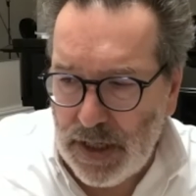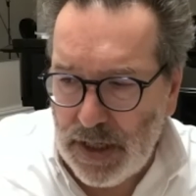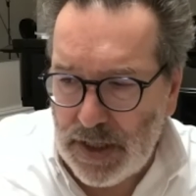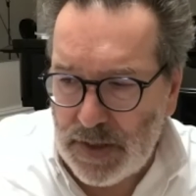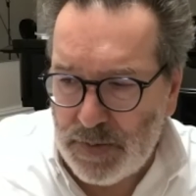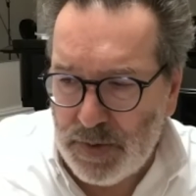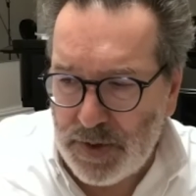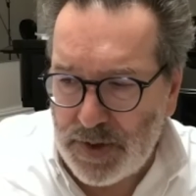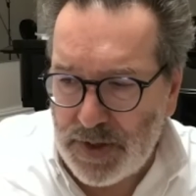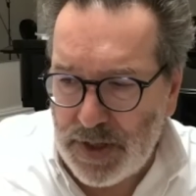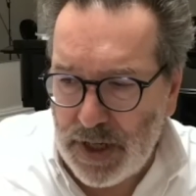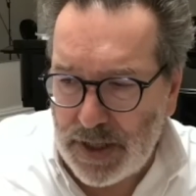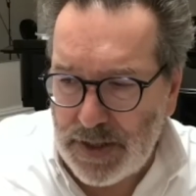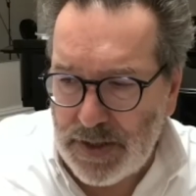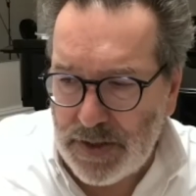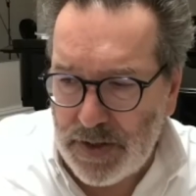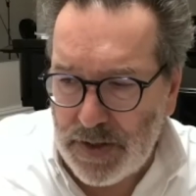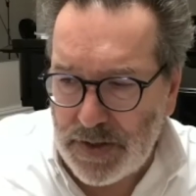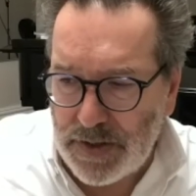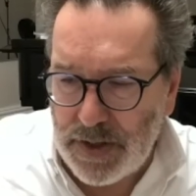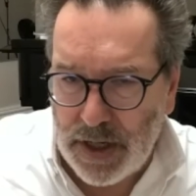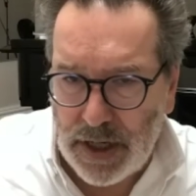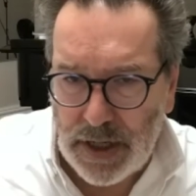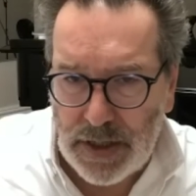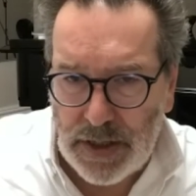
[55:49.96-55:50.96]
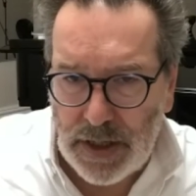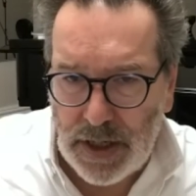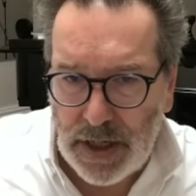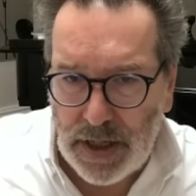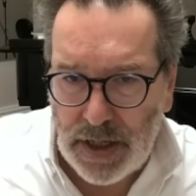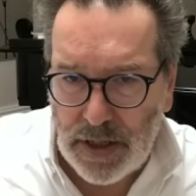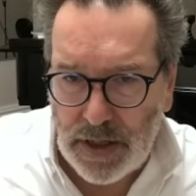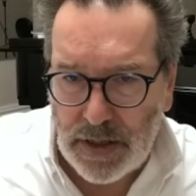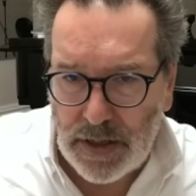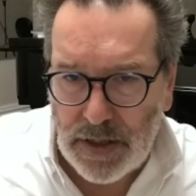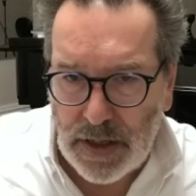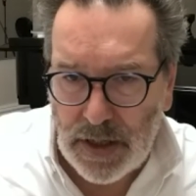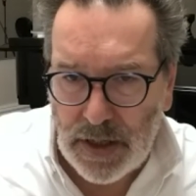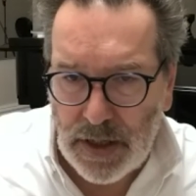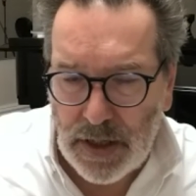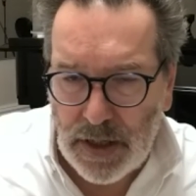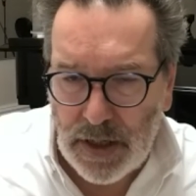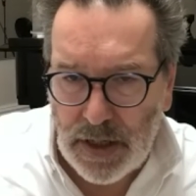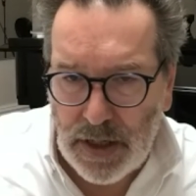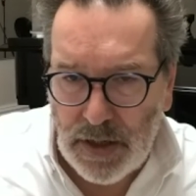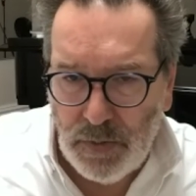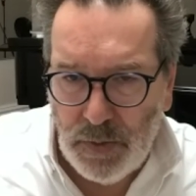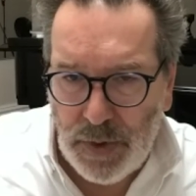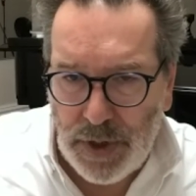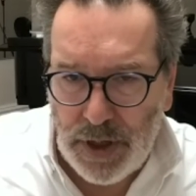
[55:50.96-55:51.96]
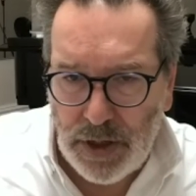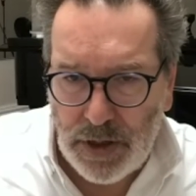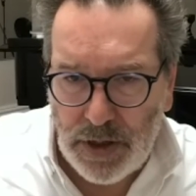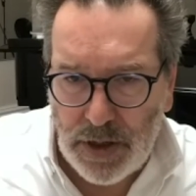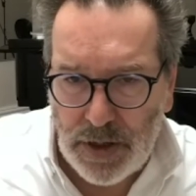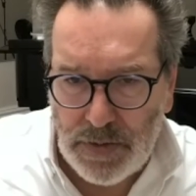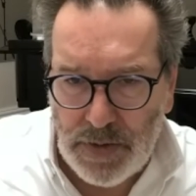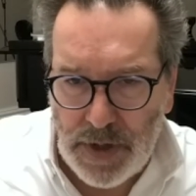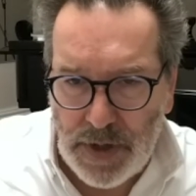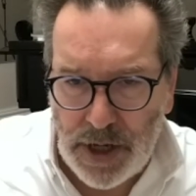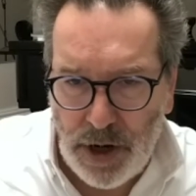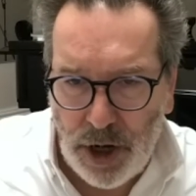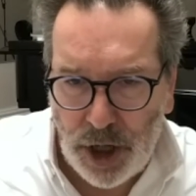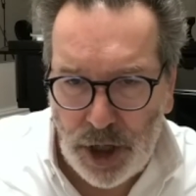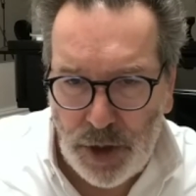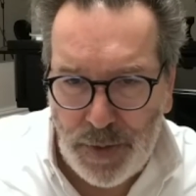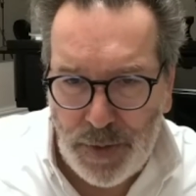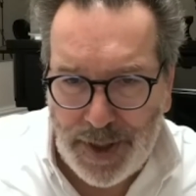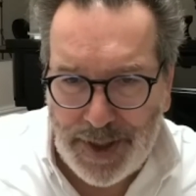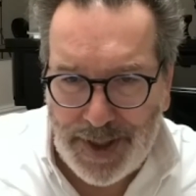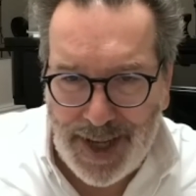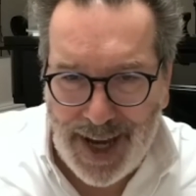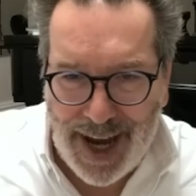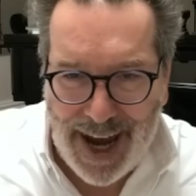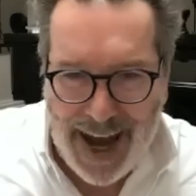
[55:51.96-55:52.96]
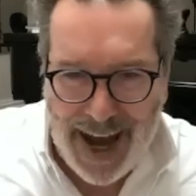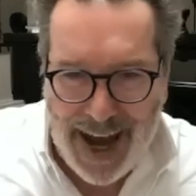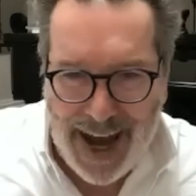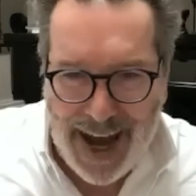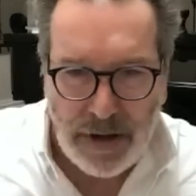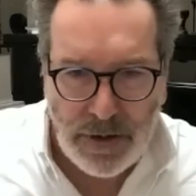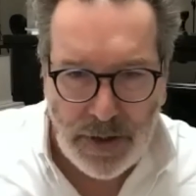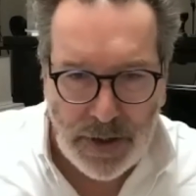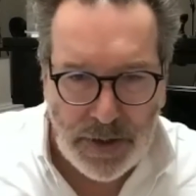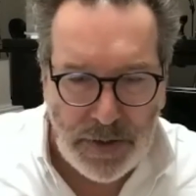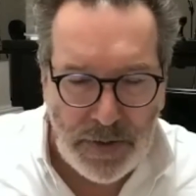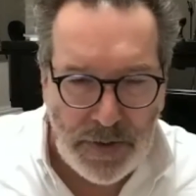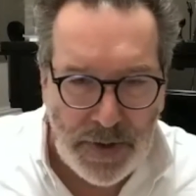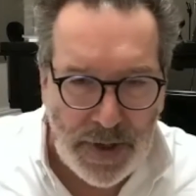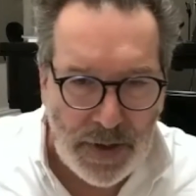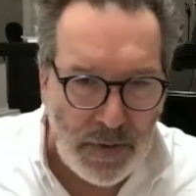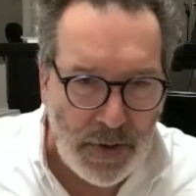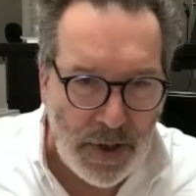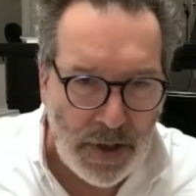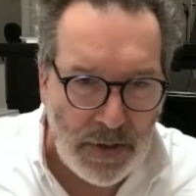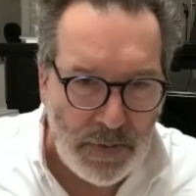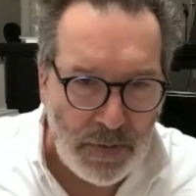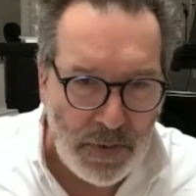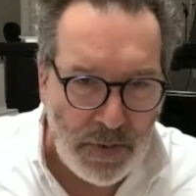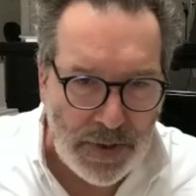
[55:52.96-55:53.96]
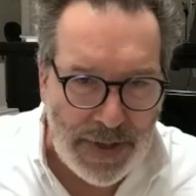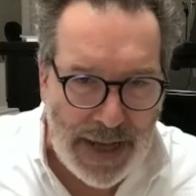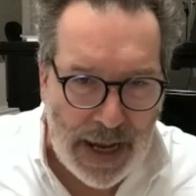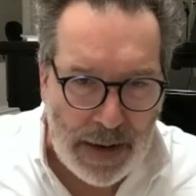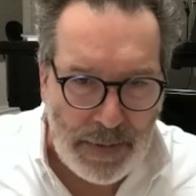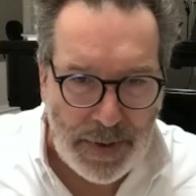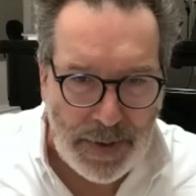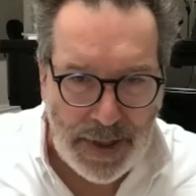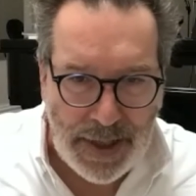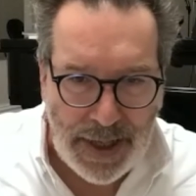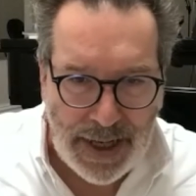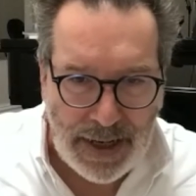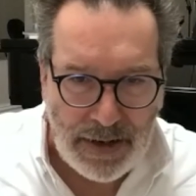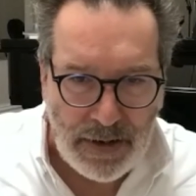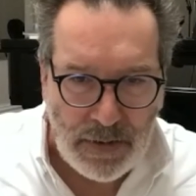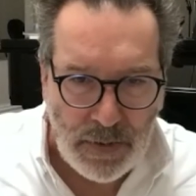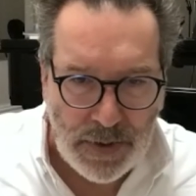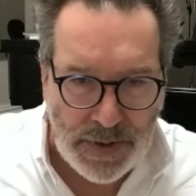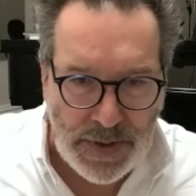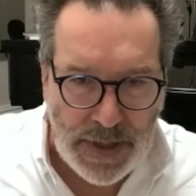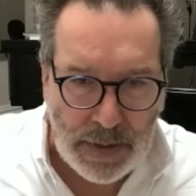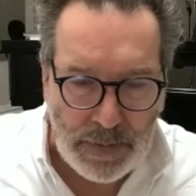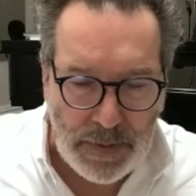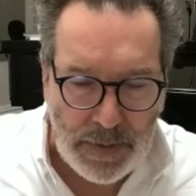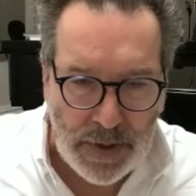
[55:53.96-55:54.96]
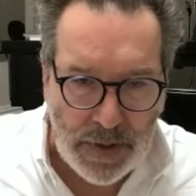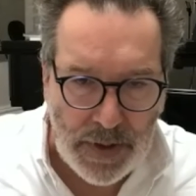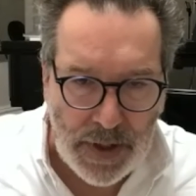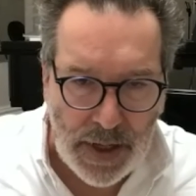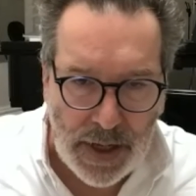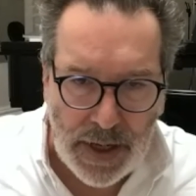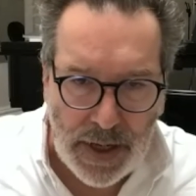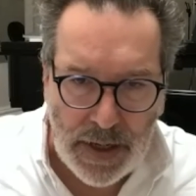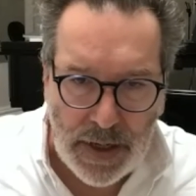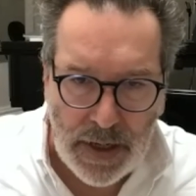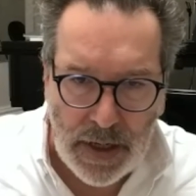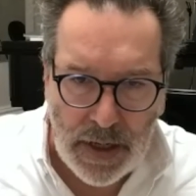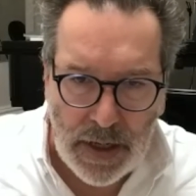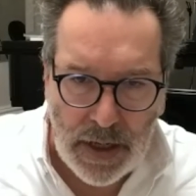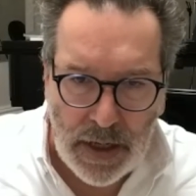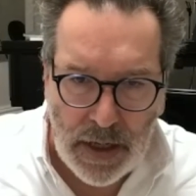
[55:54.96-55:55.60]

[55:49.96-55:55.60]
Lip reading: precisely this idea that we look at economies in aggregate and think, well, what's happening here and what's happening there?